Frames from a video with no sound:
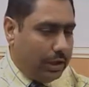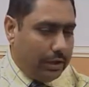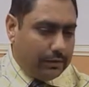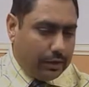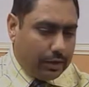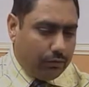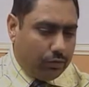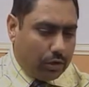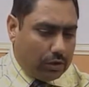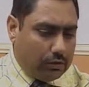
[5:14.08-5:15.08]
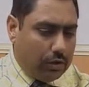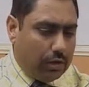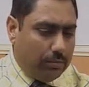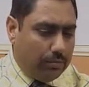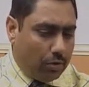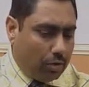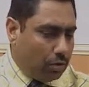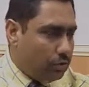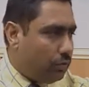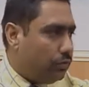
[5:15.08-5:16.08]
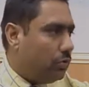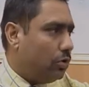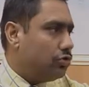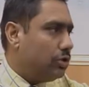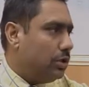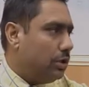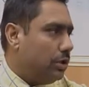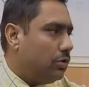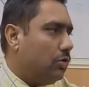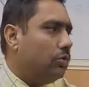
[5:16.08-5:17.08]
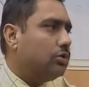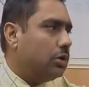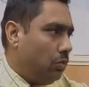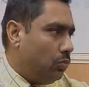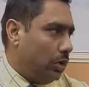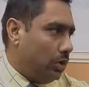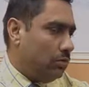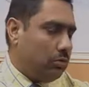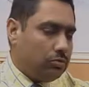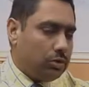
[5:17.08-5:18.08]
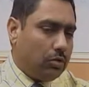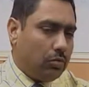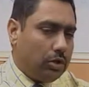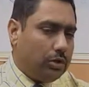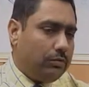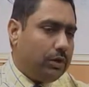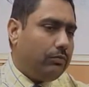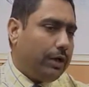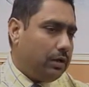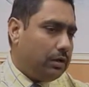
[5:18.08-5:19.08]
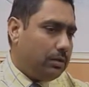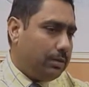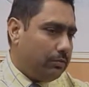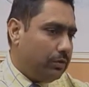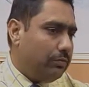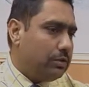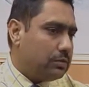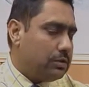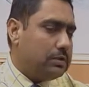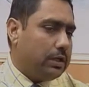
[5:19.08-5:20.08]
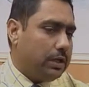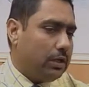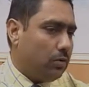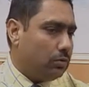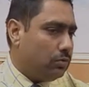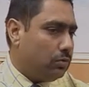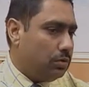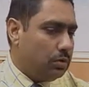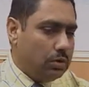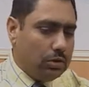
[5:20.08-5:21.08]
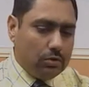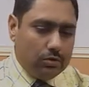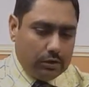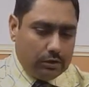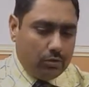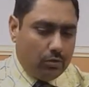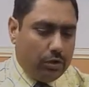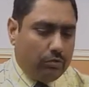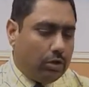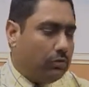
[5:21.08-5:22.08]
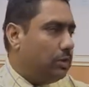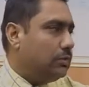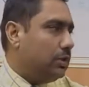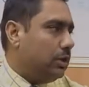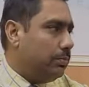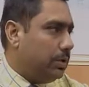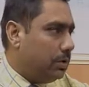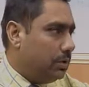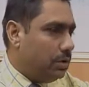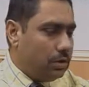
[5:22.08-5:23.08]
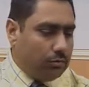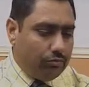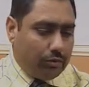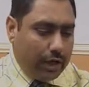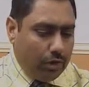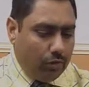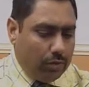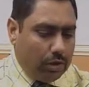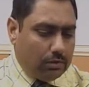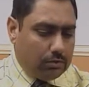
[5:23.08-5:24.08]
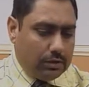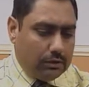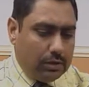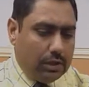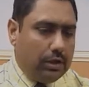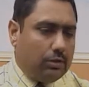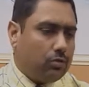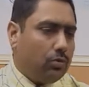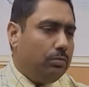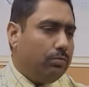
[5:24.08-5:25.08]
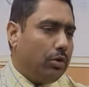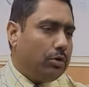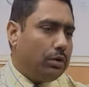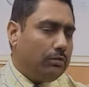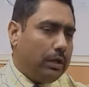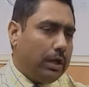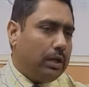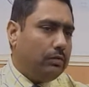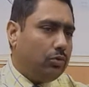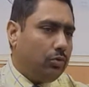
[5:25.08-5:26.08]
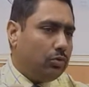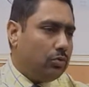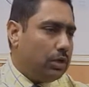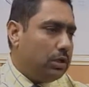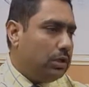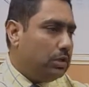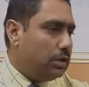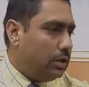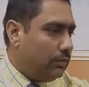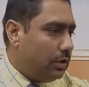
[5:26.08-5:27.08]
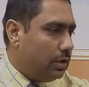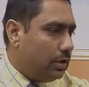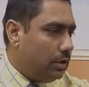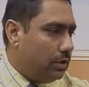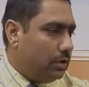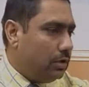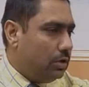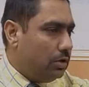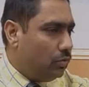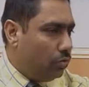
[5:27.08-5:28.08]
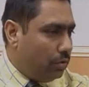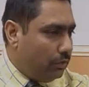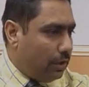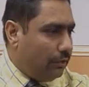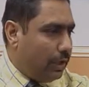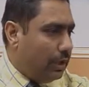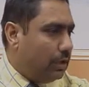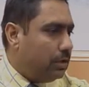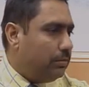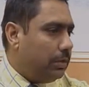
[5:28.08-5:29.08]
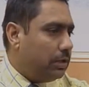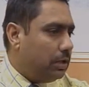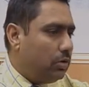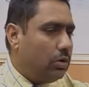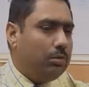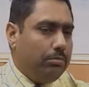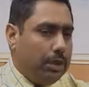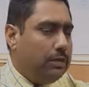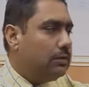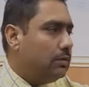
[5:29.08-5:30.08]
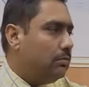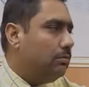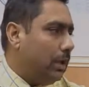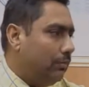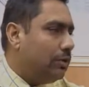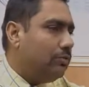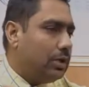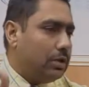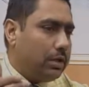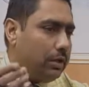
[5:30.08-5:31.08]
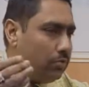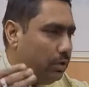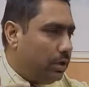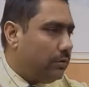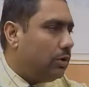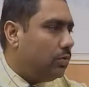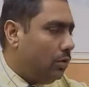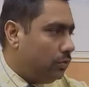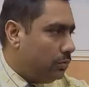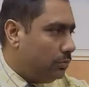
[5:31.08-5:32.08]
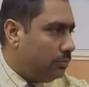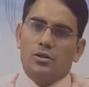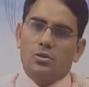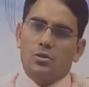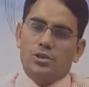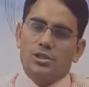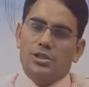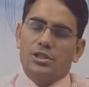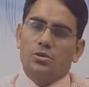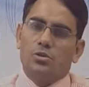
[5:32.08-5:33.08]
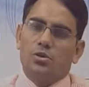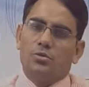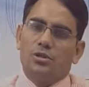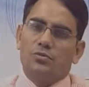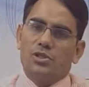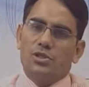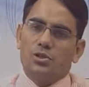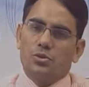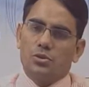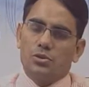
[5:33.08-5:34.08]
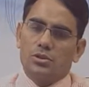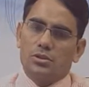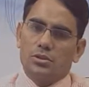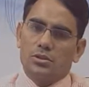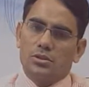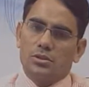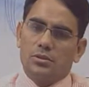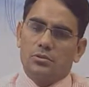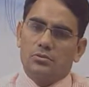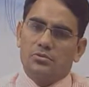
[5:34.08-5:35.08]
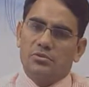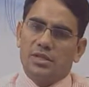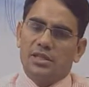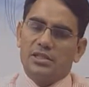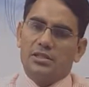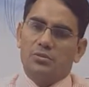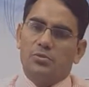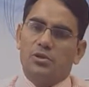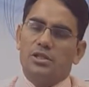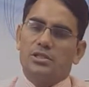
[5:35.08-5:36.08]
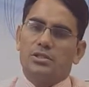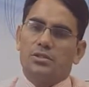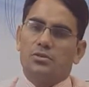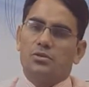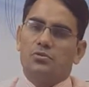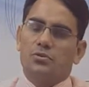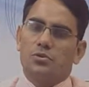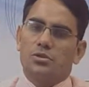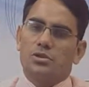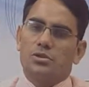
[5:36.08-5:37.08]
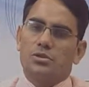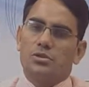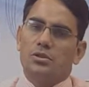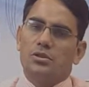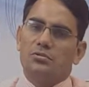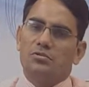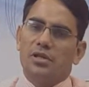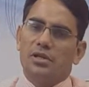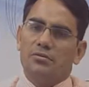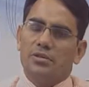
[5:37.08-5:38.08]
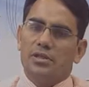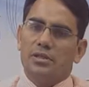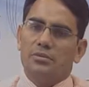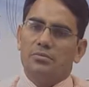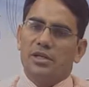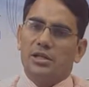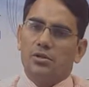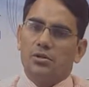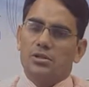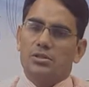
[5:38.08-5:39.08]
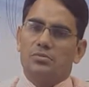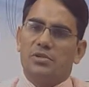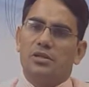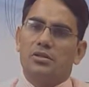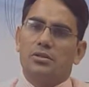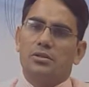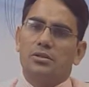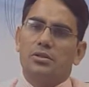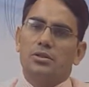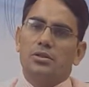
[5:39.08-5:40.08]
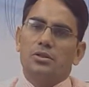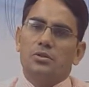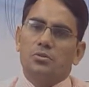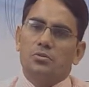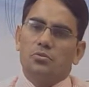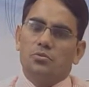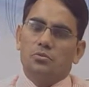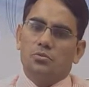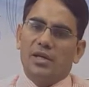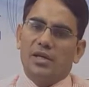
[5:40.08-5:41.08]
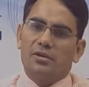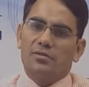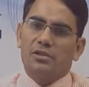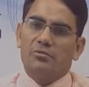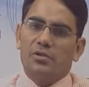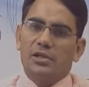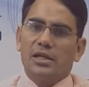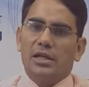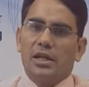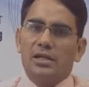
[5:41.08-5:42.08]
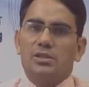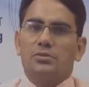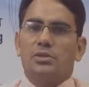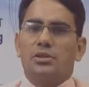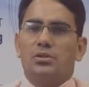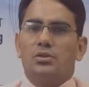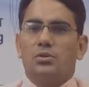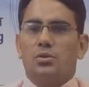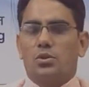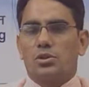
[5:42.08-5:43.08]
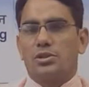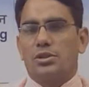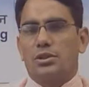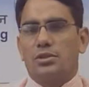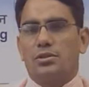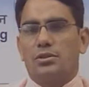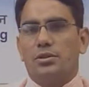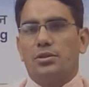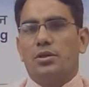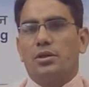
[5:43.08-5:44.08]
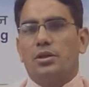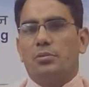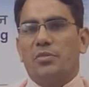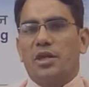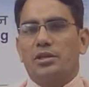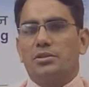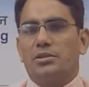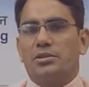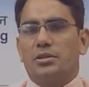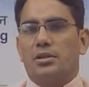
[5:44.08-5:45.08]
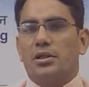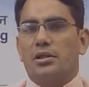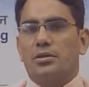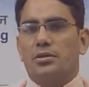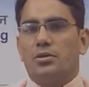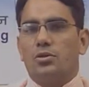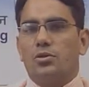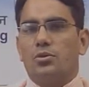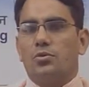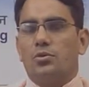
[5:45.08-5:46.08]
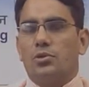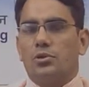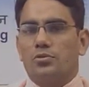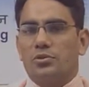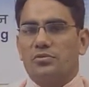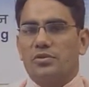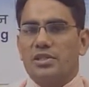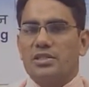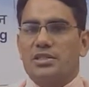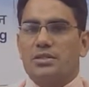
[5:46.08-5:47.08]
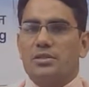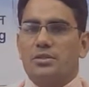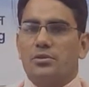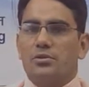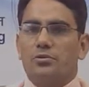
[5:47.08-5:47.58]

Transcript: exactly what is the importance of cost sheet in cost accounting? Cost accounting is a very wider term as yeah. we have discussed earlier also. This is only one of the statement. Why do we consider it so important? Why are we going to take each and everything in it? Don't we have any other method or a means by which we can calculate our cost? Cost sheet is a document which shows the various components of cost in a very very meticulous manner by having a one glance of the you know cost sheet a manager can draw lot of inferences lot